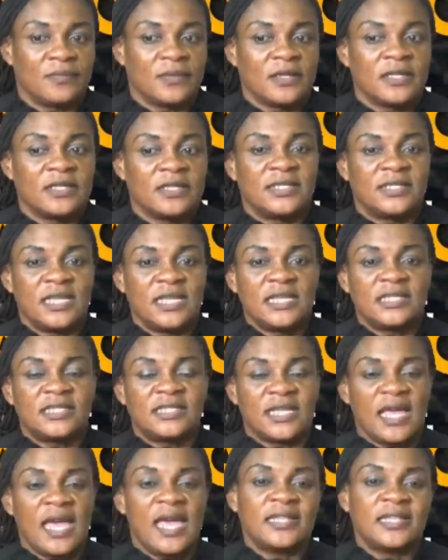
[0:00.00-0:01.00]

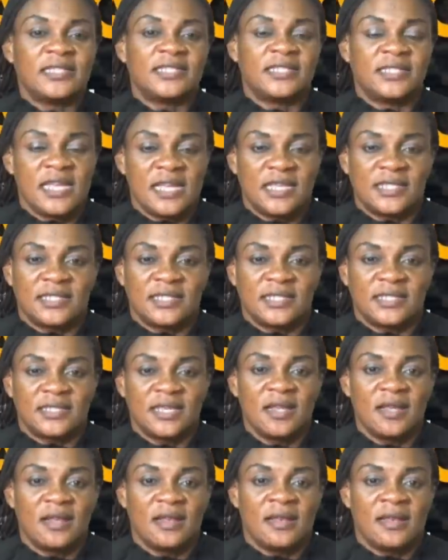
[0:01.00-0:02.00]
686
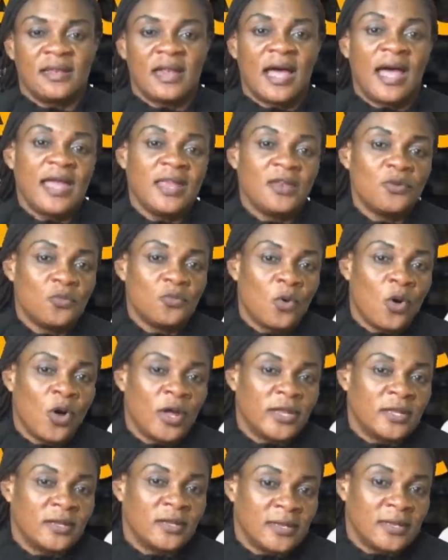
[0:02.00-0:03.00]

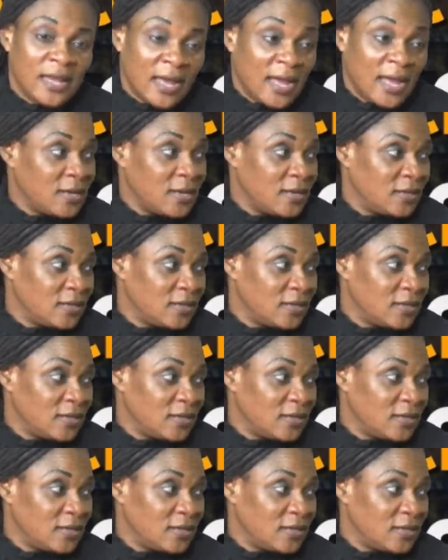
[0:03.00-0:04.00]

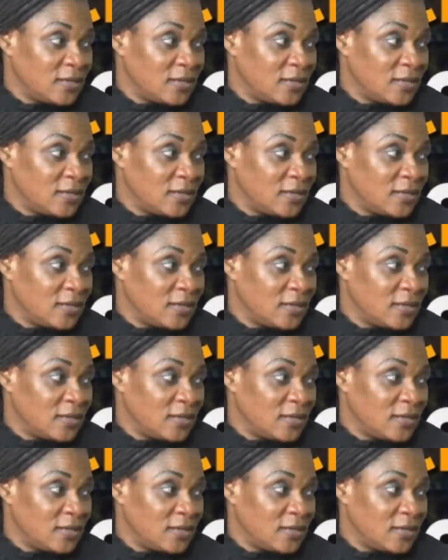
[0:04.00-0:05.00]
9196.
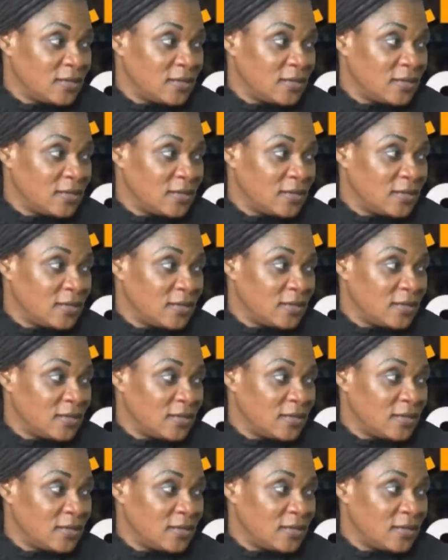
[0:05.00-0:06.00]
That's Mark's number.
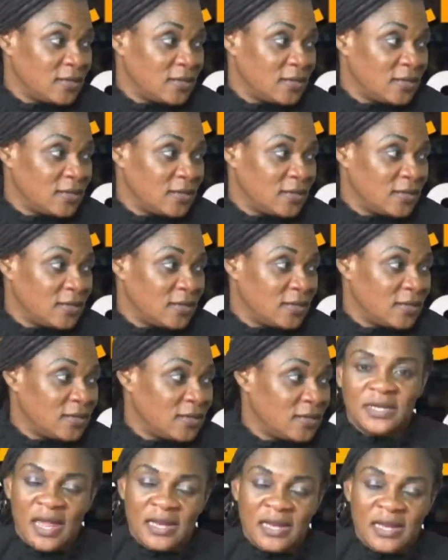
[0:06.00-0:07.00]
And you can get him
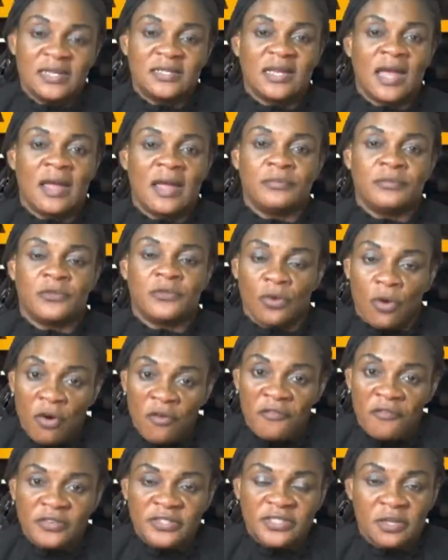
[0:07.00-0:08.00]
at any time to
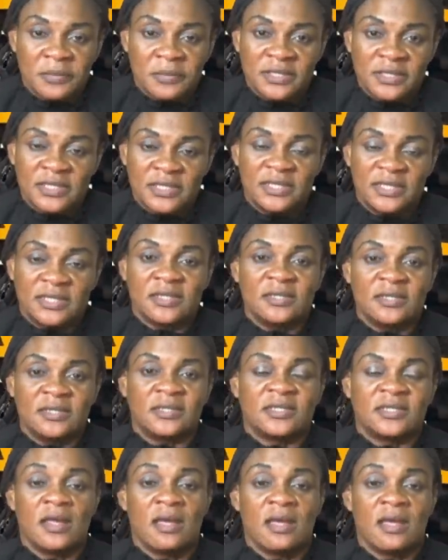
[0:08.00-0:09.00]
offer some
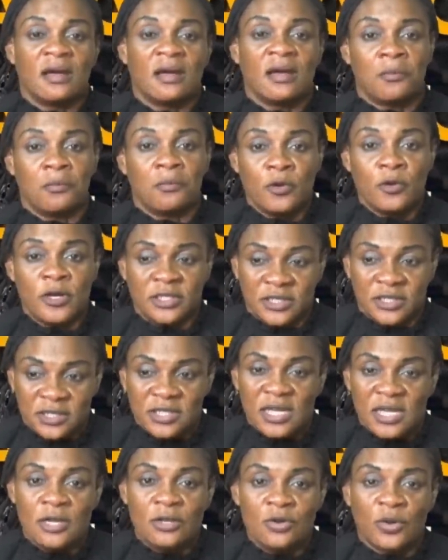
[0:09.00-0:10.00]
assistance. Um, we're
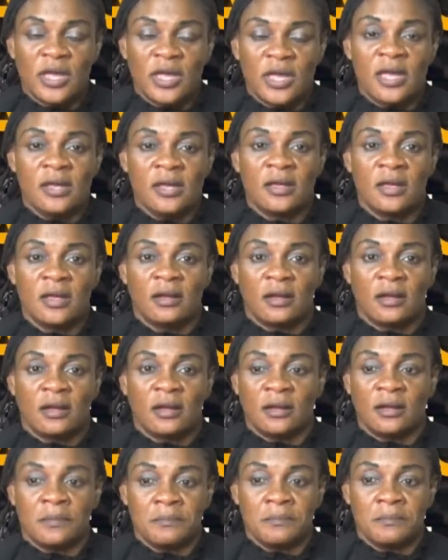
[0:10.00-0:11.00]
still looking
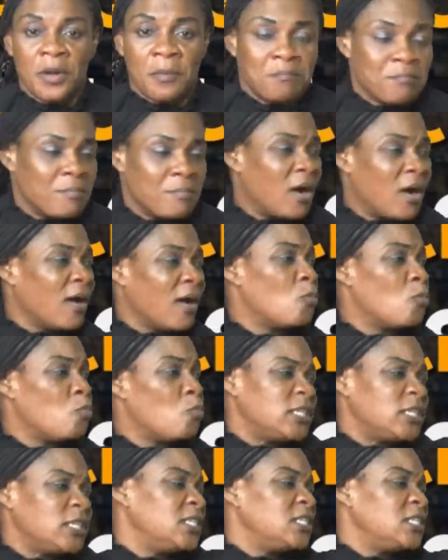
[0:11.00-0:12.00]
um, Mark,
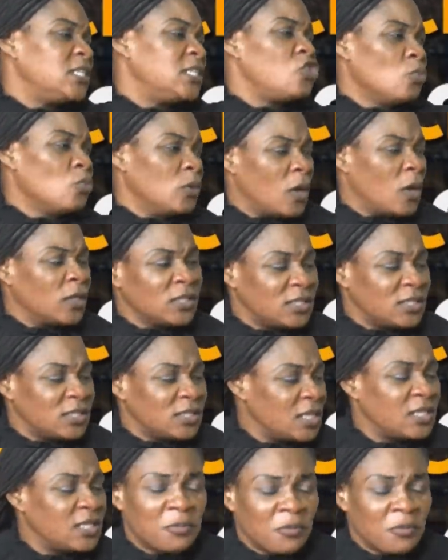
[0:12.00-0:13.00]
what is it that you would want to say
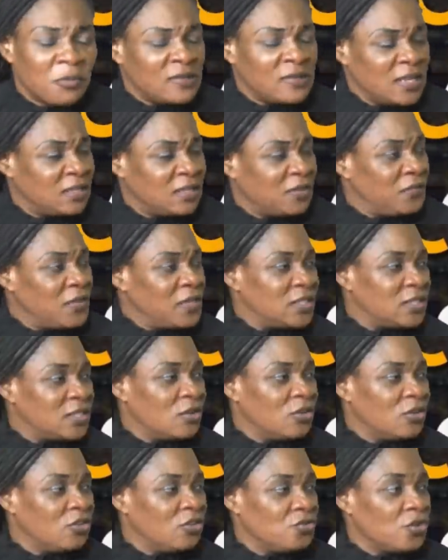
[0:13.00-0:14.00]
to the president of this
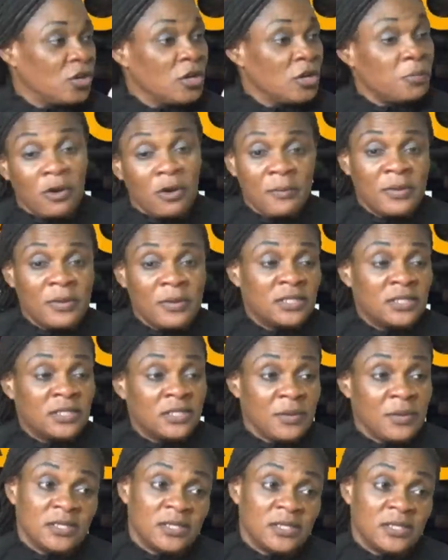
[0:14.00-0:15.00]
country or the prime minister?
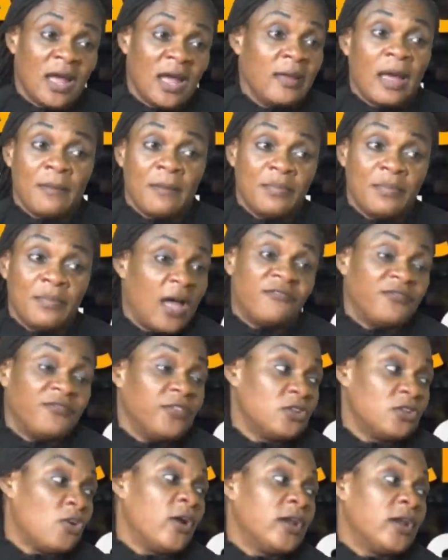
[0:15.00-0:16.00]
Because I, i have
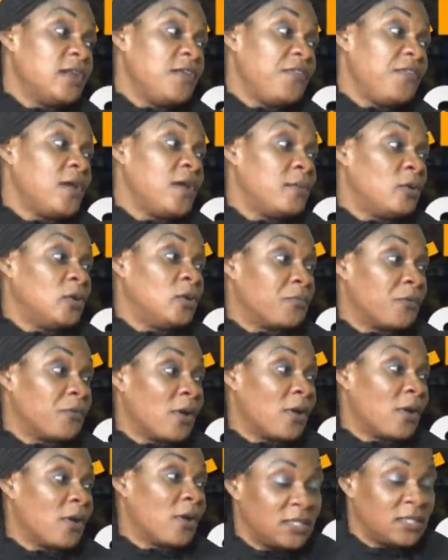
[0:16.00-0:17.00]
not heard anything about the
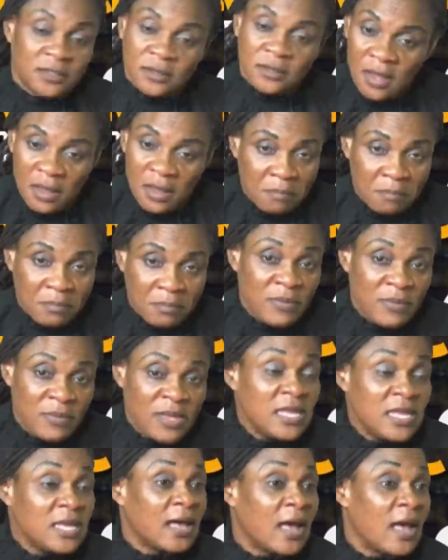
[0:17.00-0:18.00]
prime minister. Maybe
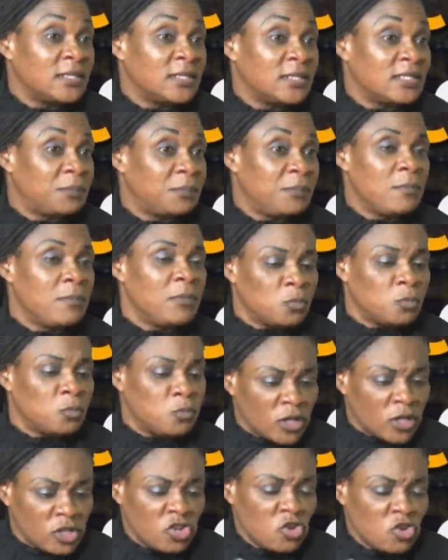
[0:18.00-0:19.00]
he can't speak, but
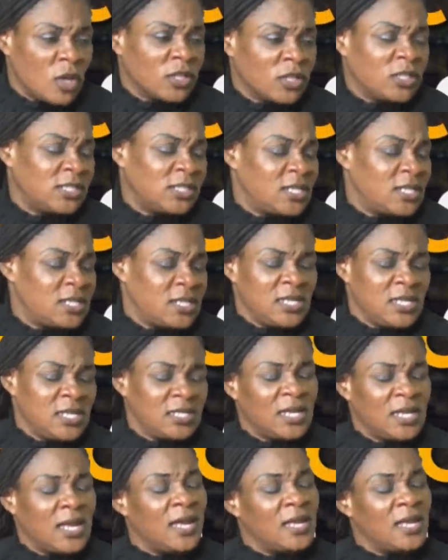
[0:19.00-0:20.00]
what do you want to say to
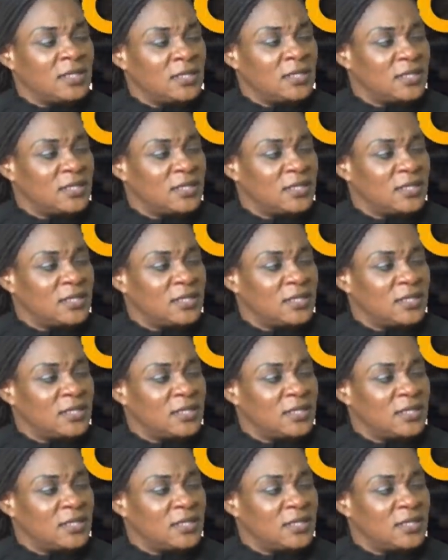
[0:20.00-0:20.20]
these guys?